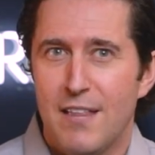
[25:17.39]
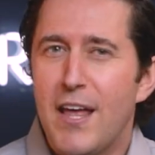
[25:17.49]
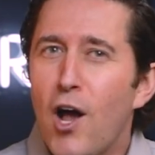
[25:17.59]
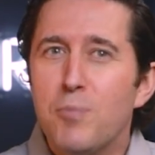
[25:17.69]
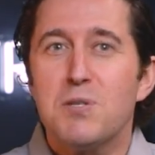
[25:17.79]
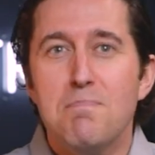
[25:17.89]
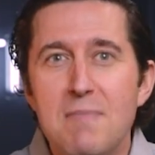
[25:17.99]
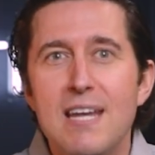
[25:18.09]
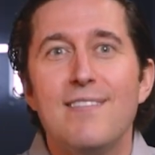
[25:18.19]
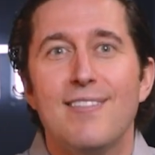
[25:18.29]
that helps
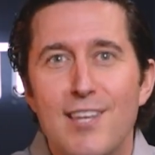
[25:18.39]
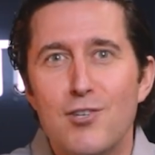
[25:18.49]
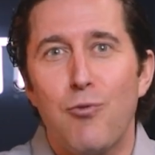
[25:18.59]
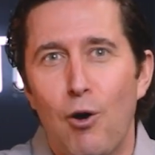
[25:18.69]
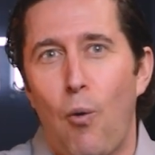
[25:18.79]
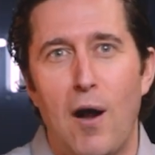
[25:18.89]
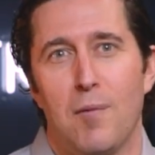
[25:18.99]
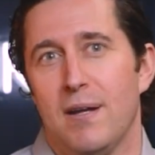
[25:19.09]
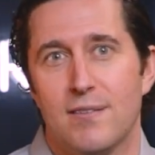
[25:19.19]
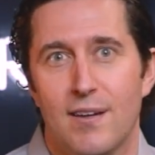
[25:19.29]
meet this
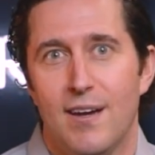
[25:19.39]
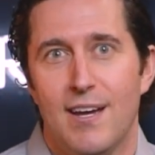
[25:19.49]
requirement.